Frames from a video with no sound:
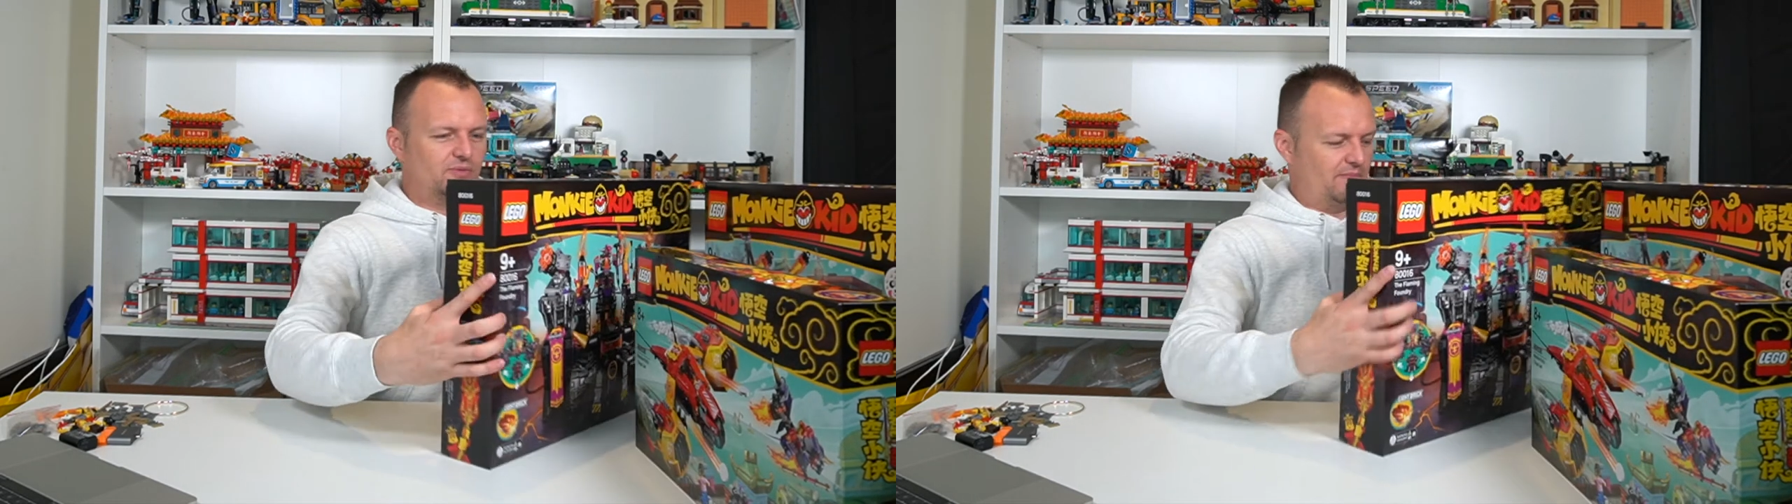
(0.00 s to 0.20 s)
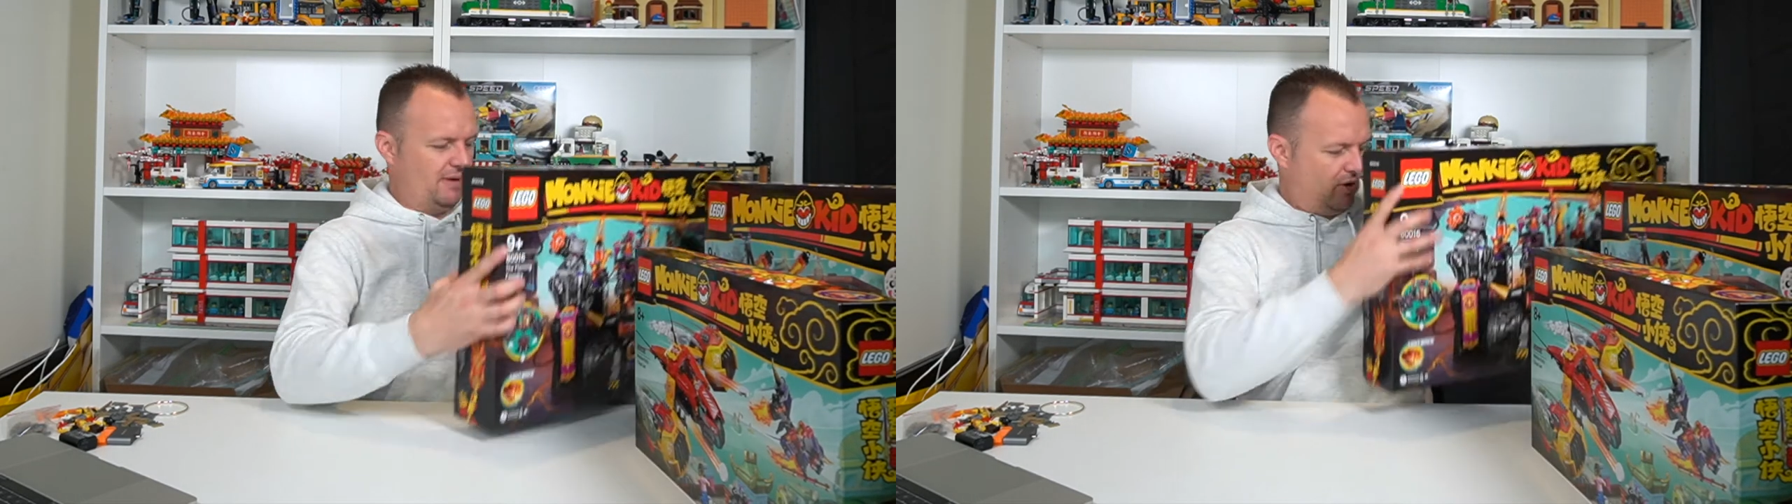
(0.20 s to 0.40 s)

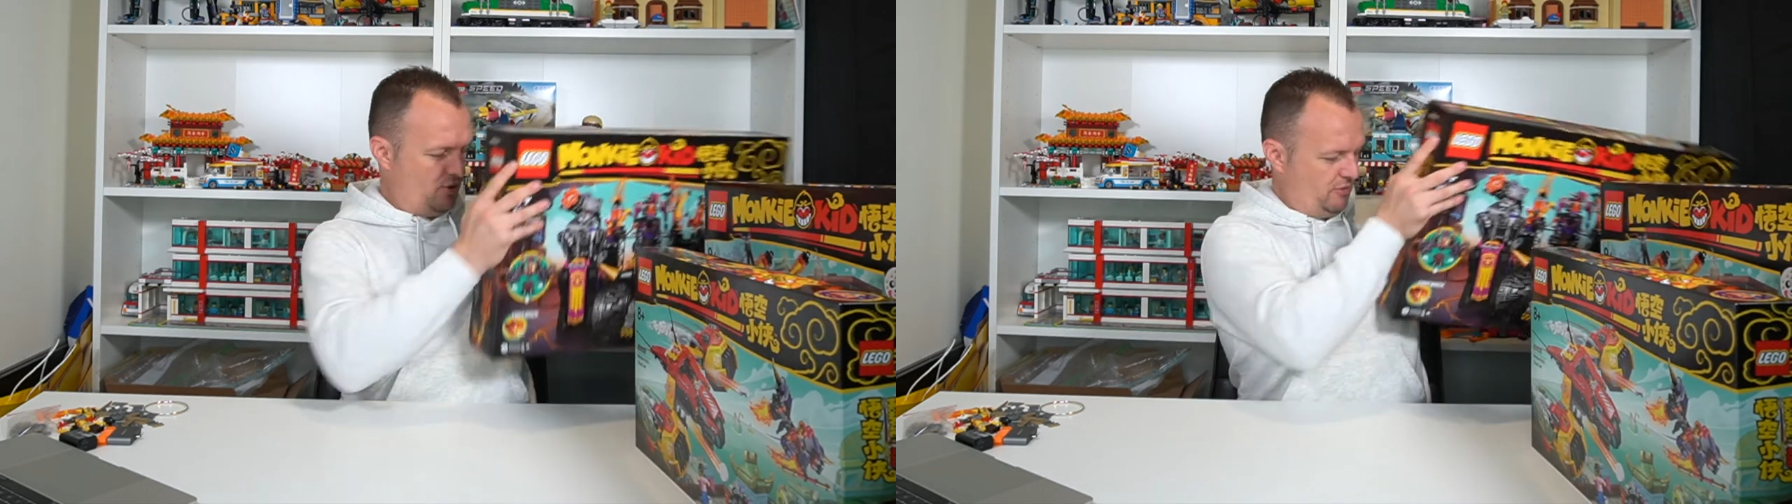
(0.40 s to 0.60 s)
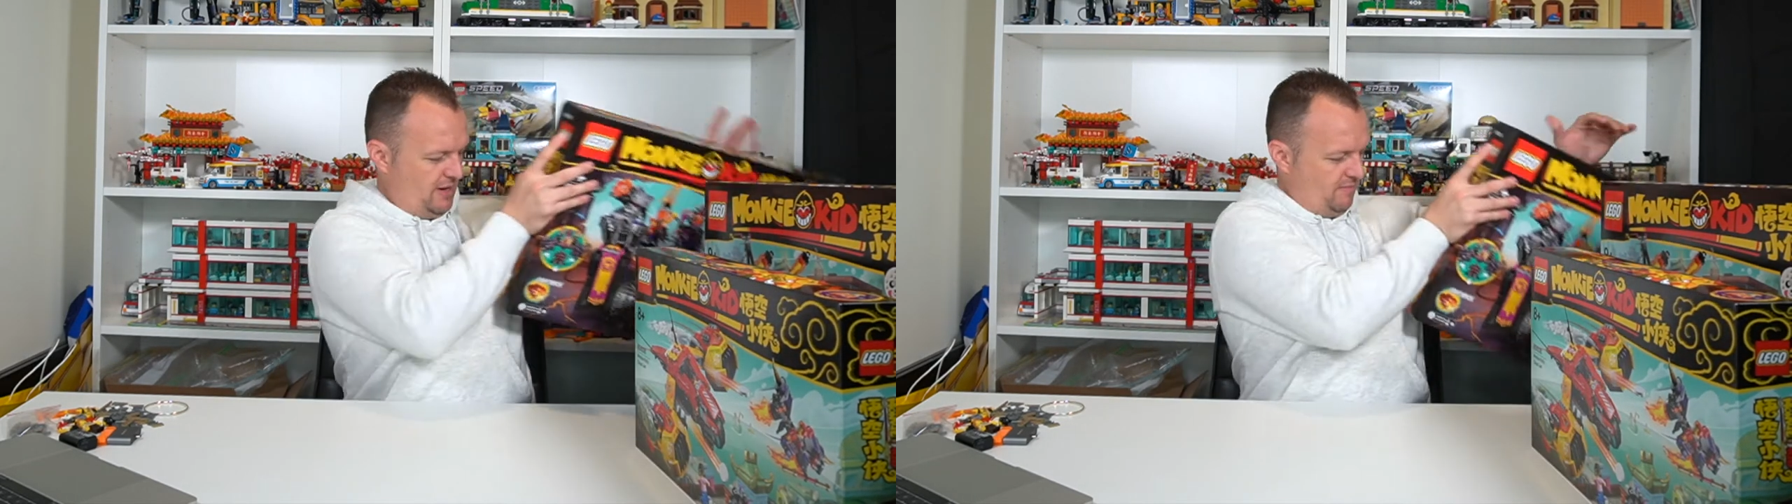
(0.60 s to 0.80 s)
one back on
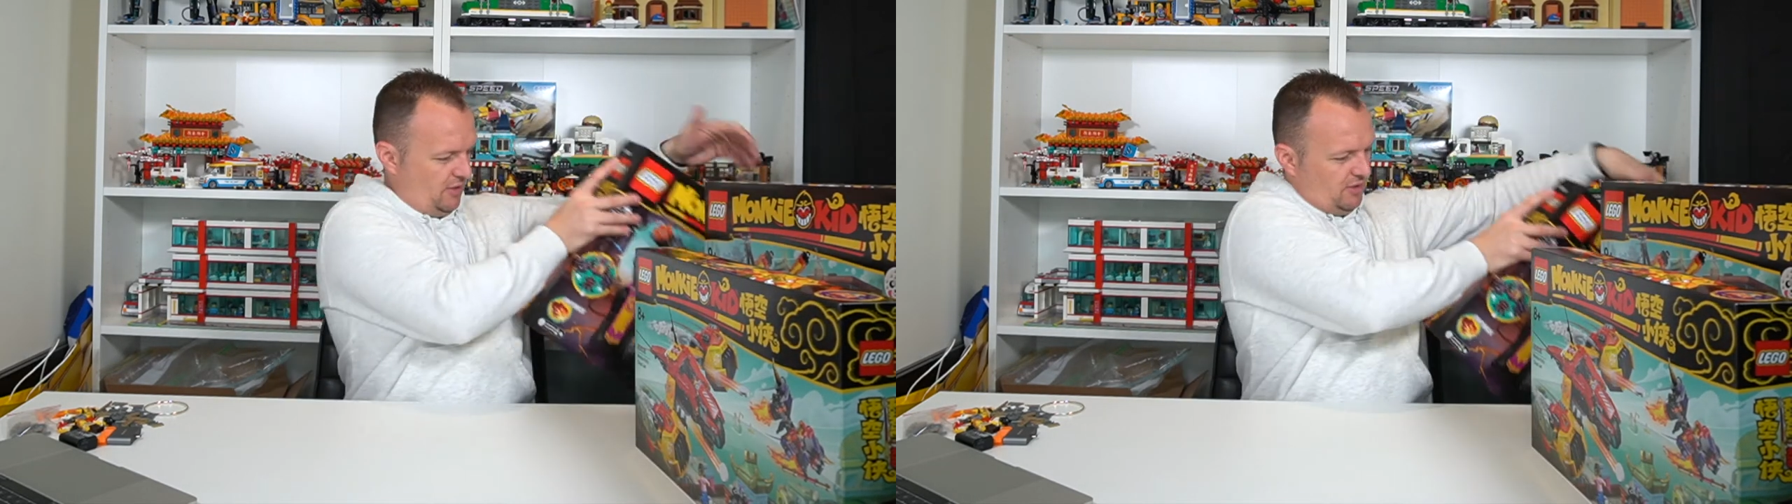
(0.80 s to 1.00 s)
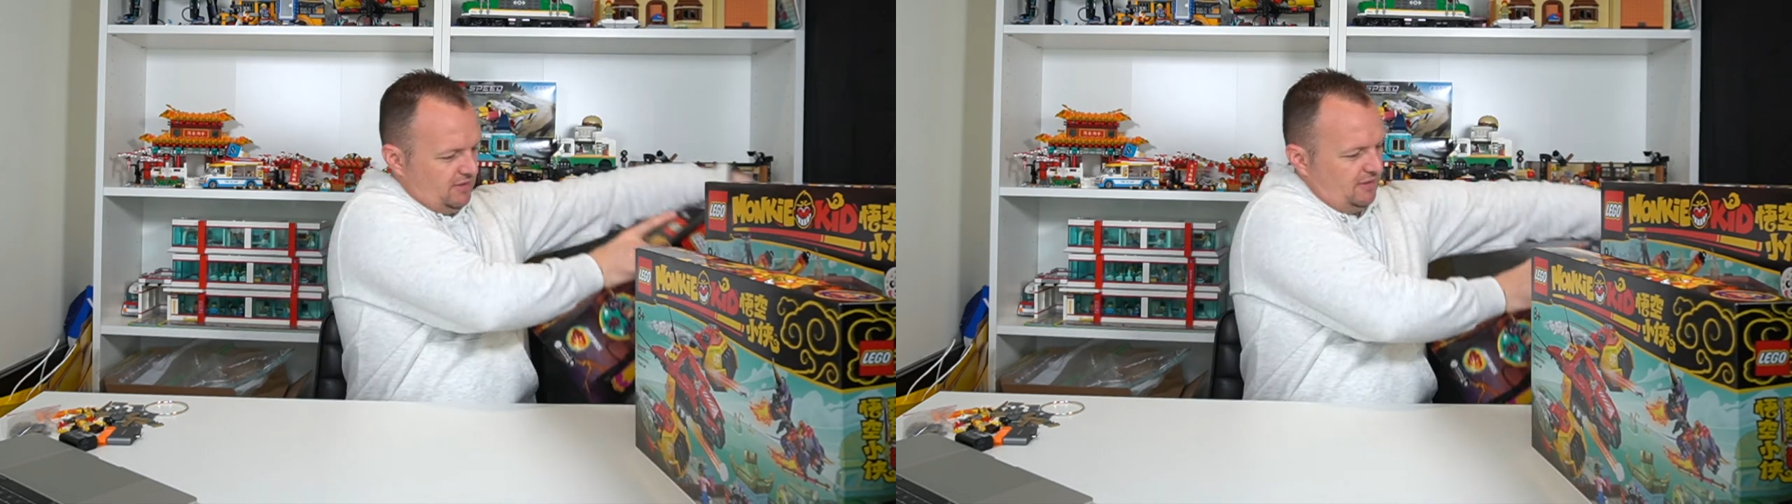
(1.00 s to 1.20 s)
the ground
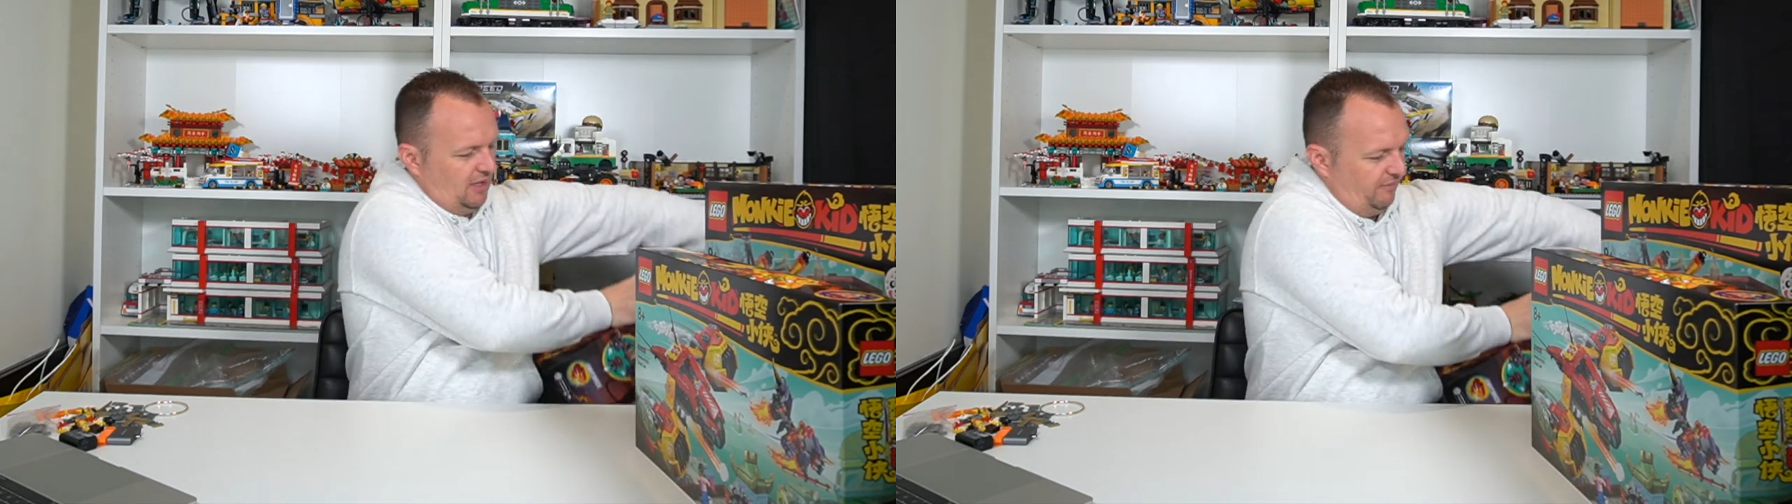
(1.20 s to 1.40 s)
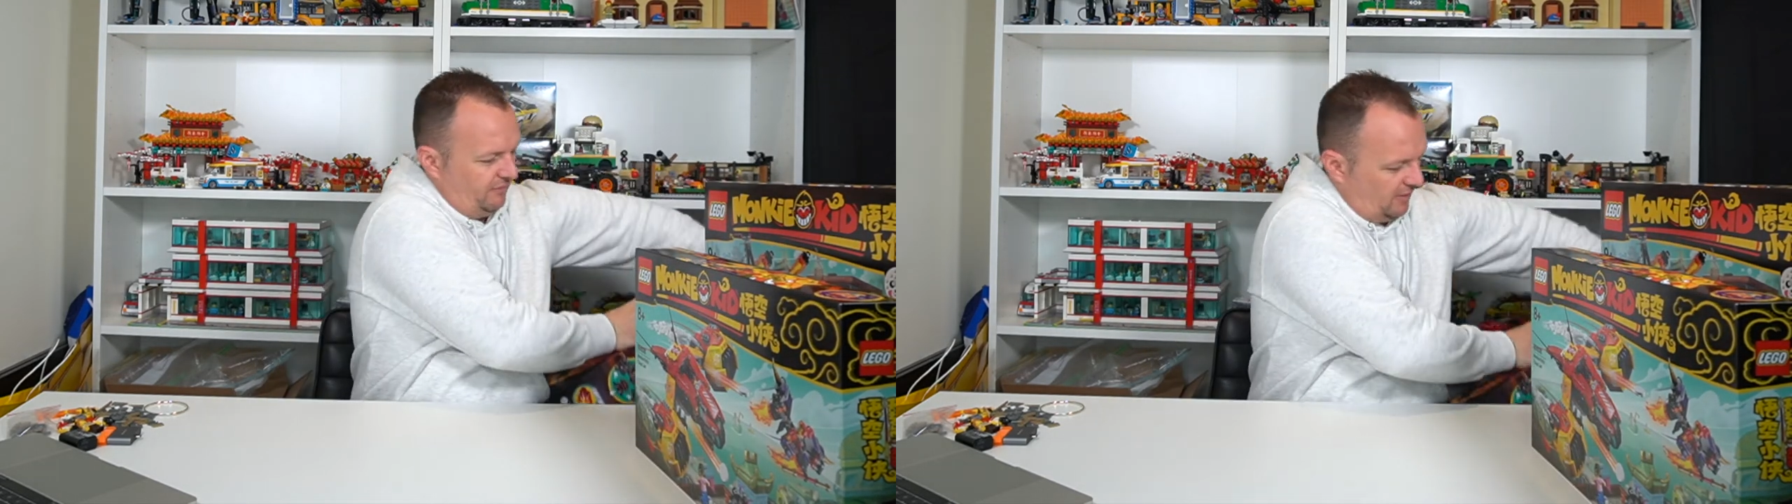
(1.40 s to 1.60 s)
because
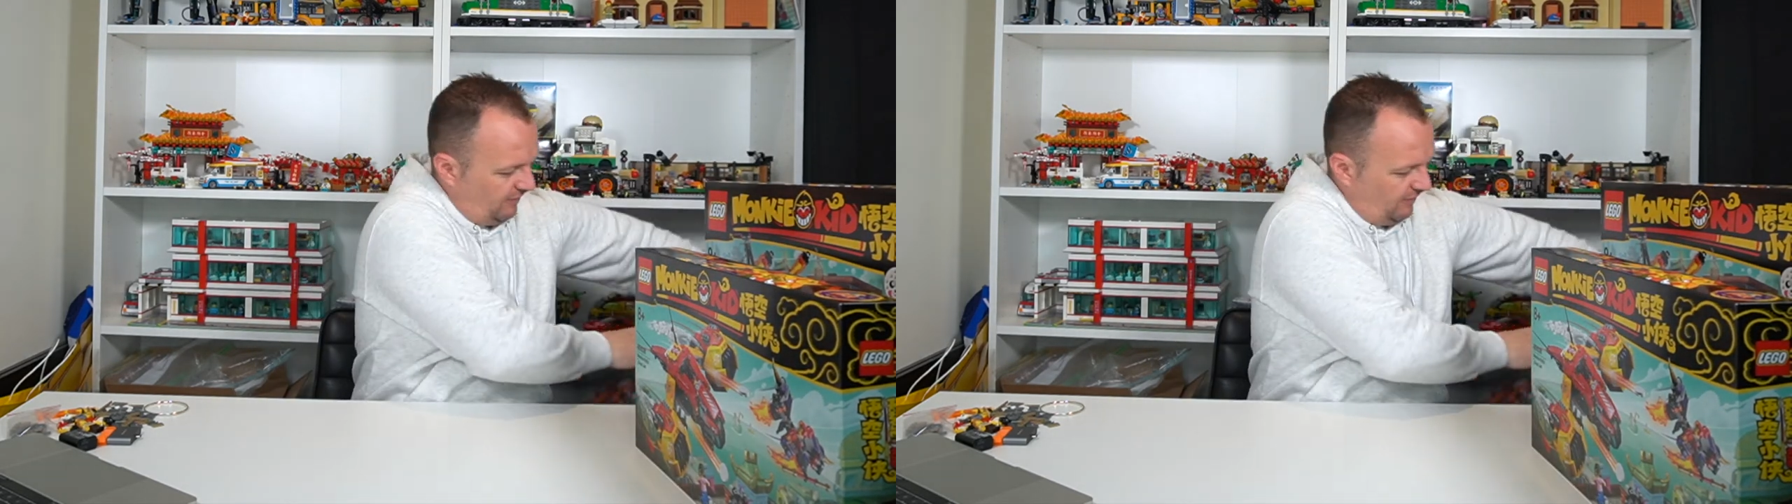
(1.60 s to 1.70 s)
I've,